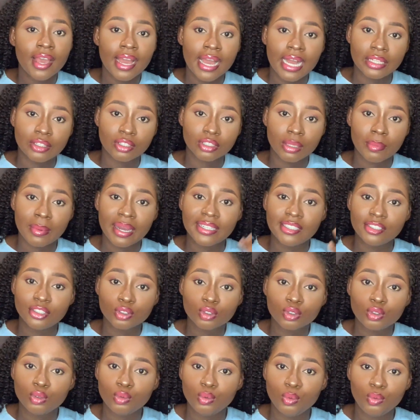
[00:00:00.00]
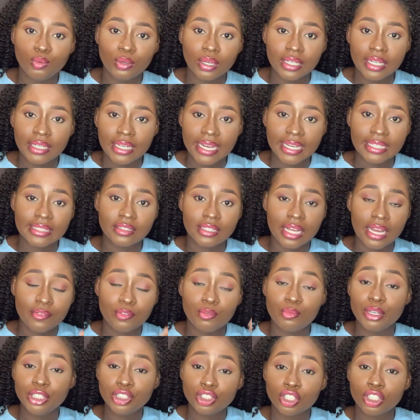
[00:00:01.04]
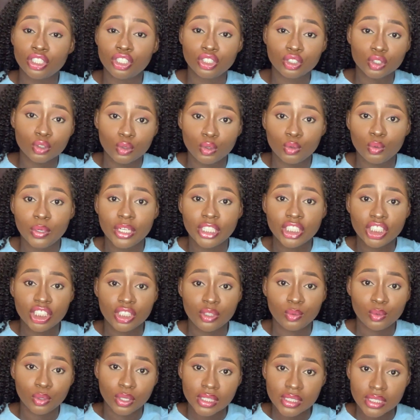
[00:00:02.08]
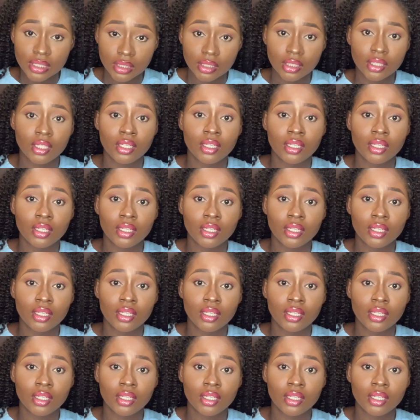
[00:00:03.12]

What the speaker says: I talked about the school, like I even mentioned the school where she was in,